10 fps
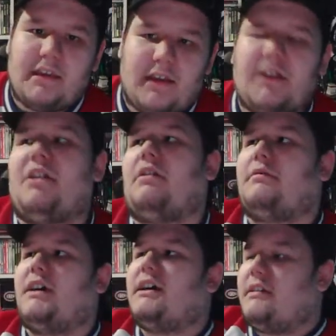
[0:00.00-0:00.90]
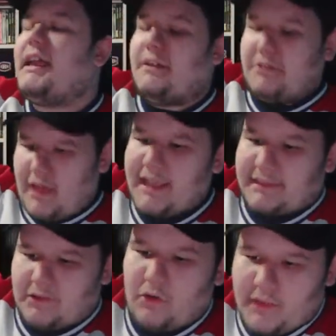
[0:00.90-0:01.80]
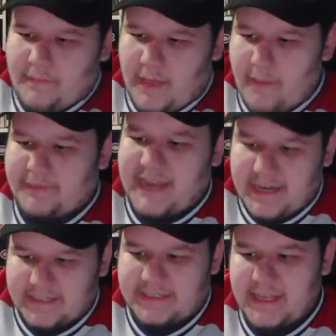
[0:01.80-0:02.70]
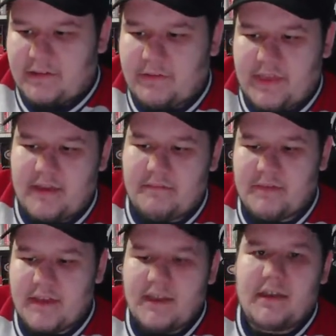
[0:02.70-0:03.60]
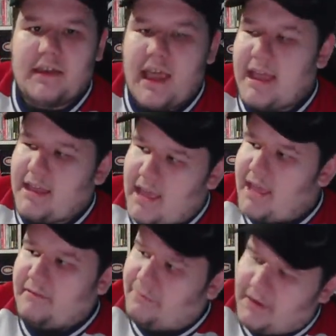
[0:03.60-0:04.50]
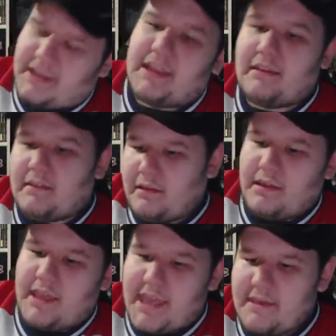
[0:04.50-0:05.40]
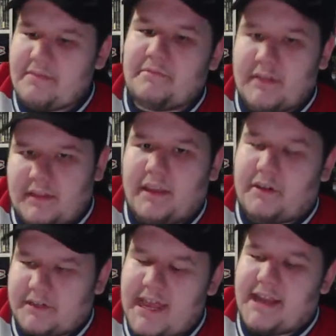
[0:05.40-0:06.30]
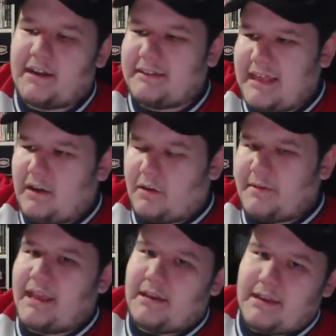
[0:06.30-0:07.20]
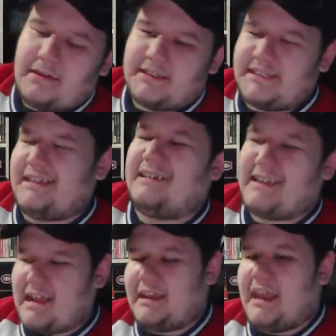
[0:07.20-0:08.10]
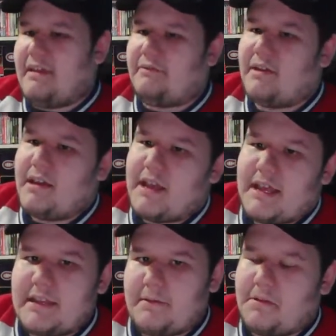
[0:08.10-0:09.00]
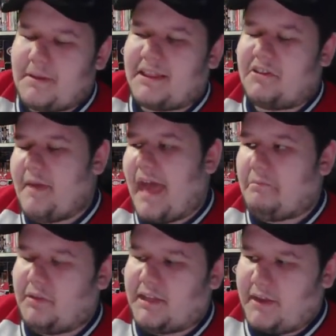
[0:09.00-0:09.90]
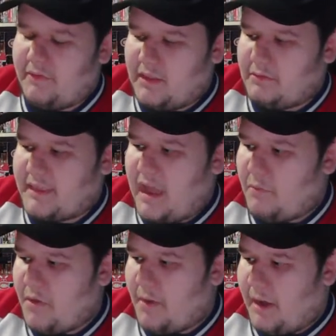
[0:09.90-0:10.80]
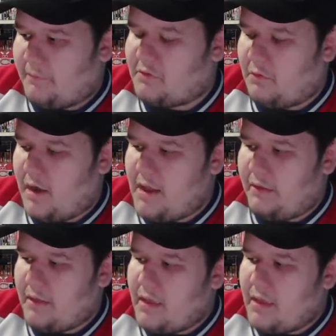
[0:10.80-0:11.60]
Or no, yeah, I get the whole hepatitis thing with him and fucking him and The Undertaker and that Armageddon Hell in a Cell. That kind of gave WWE a little bad blood, I feel like, with Cowboy Bob for a while.